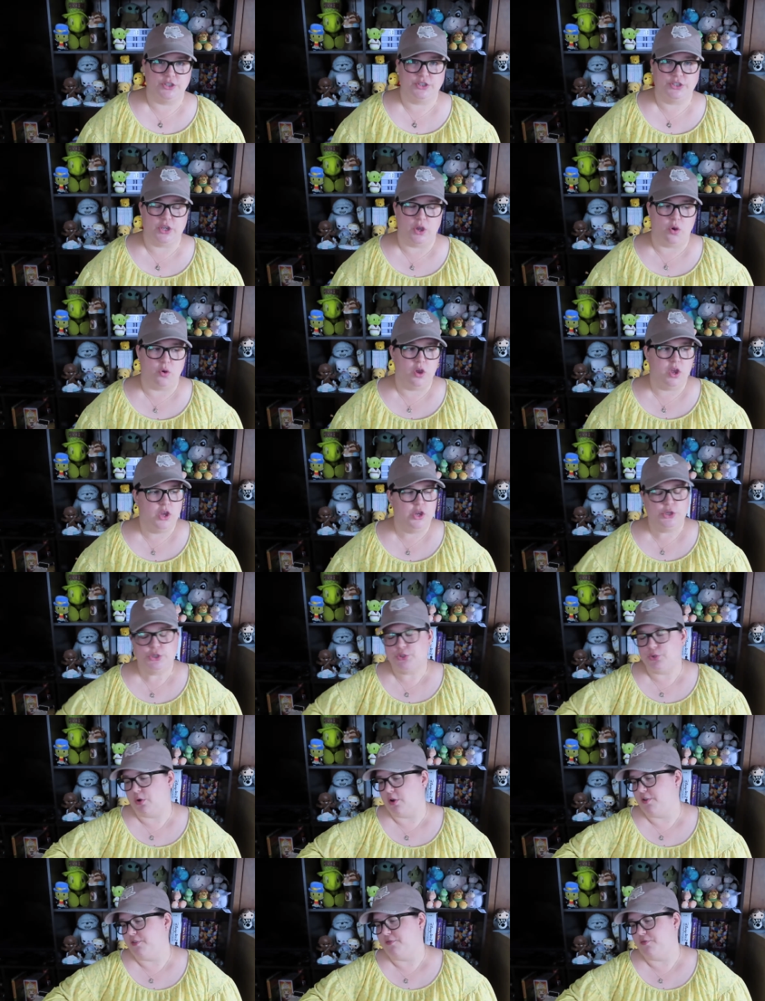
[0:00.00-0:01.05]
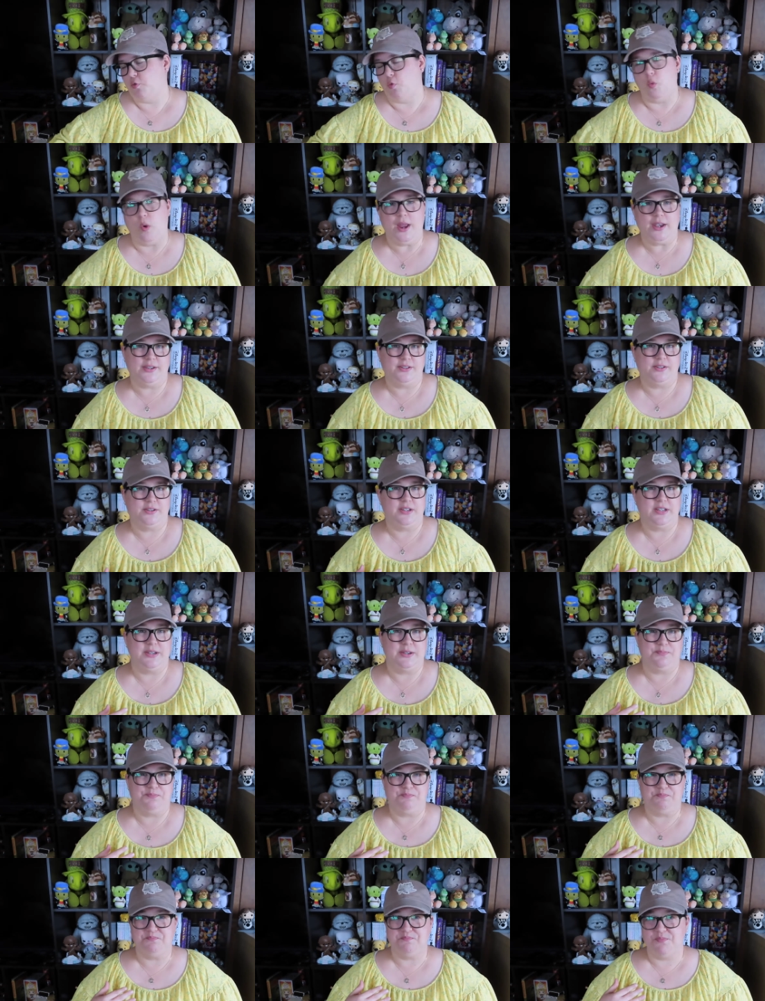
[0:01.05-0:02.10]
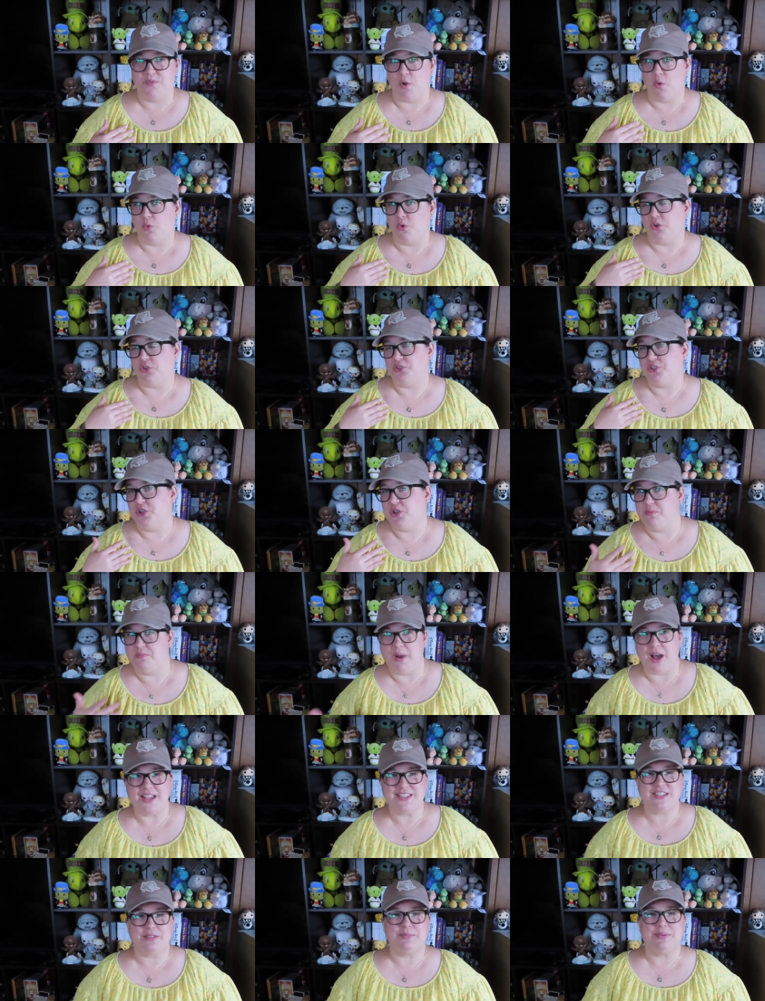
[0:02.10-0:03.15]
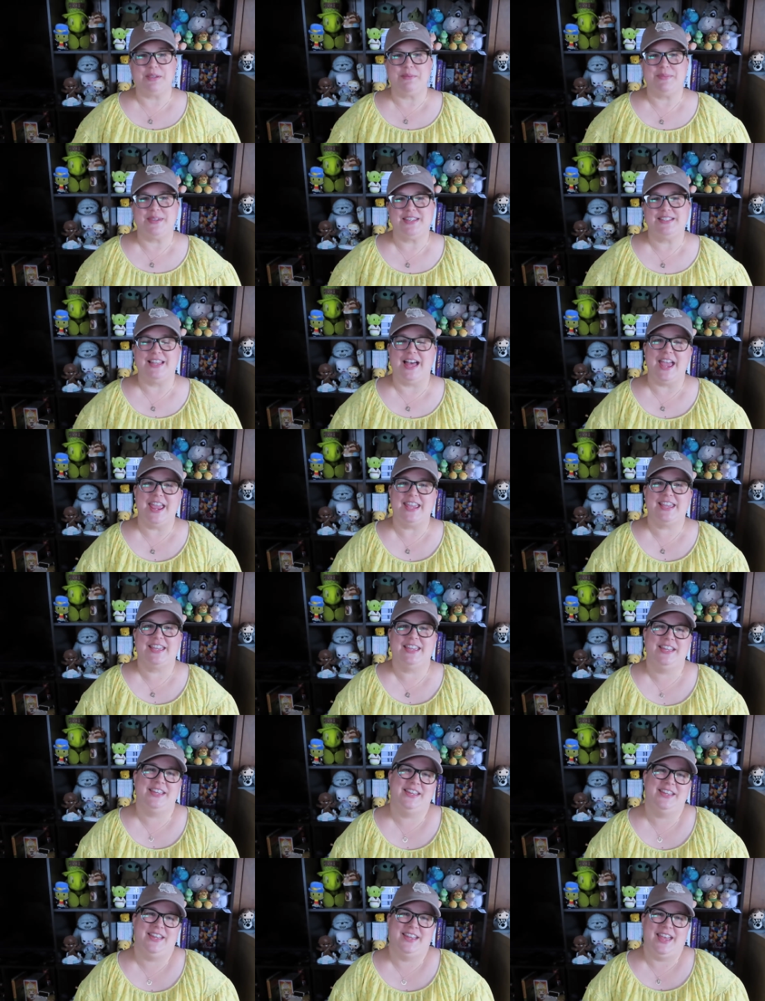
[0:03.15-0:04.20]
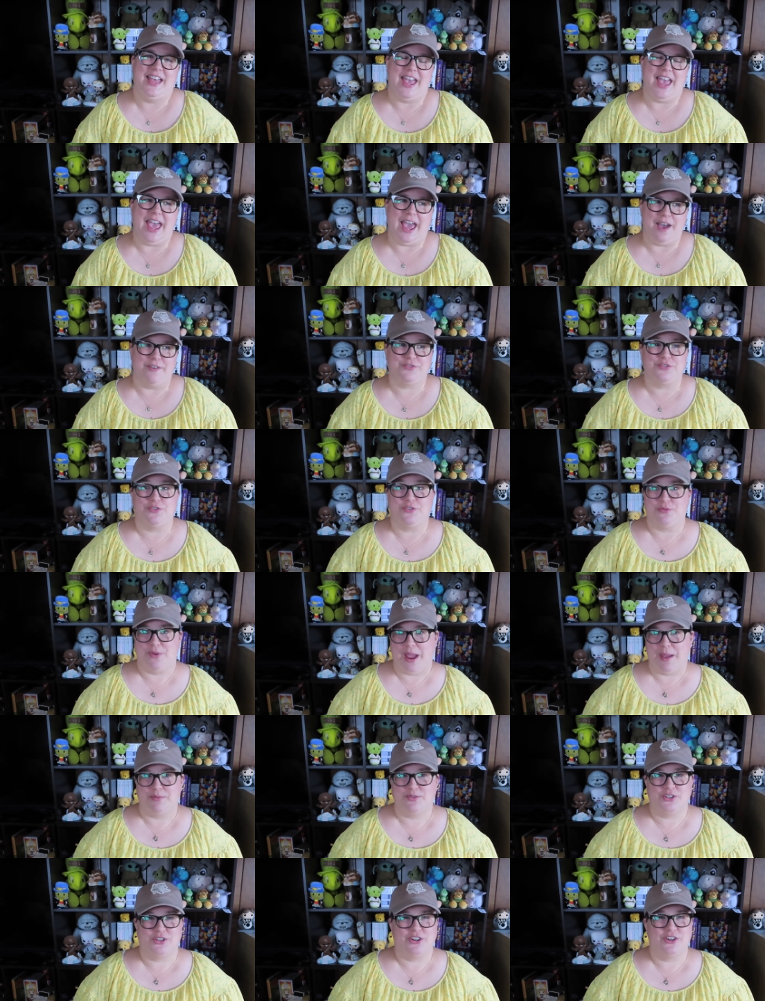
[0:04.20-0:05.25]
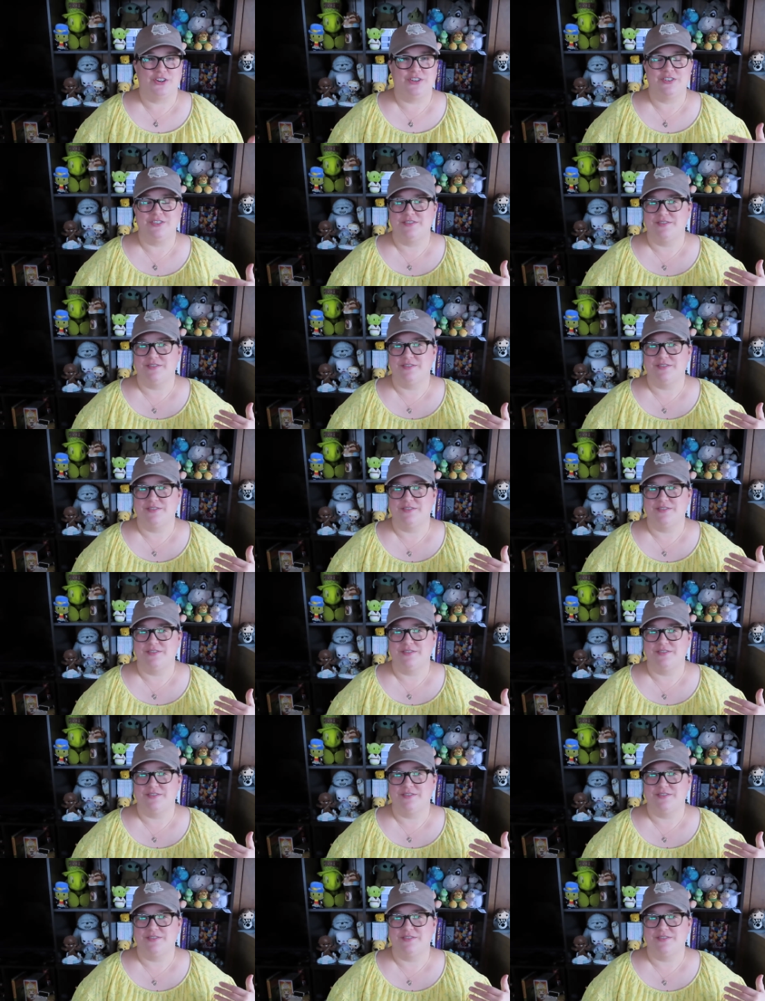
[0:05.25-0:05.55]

So sort of what the world could possibly be like after the rapture